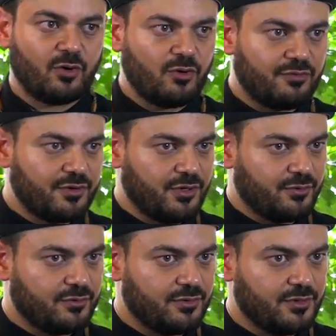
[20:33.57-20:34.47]
over you.
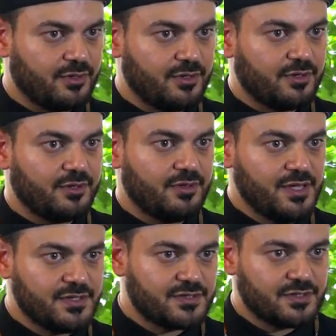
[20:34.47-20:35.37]

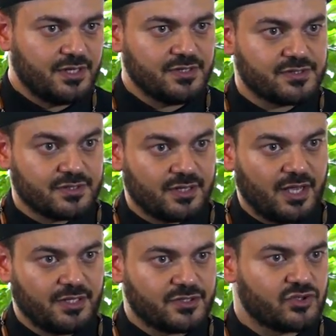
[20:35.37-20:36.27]
This is
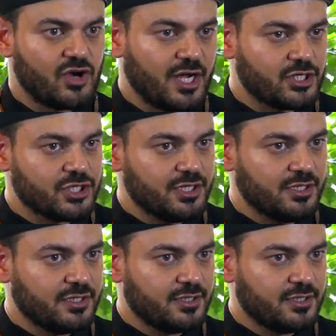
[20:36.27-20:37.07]
a distraction.